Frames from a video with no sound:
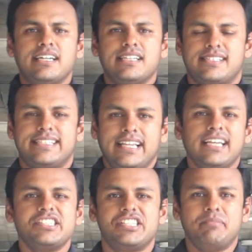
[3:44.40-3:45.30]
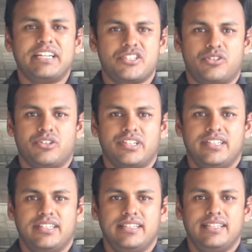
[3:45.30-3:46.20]
A stellar Gmat score
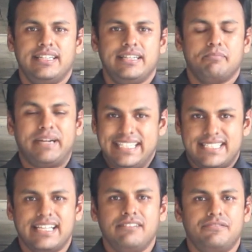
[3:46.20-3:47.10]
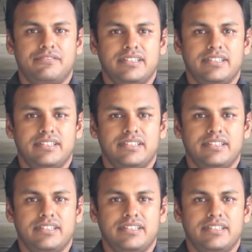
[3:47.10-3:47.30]
by itself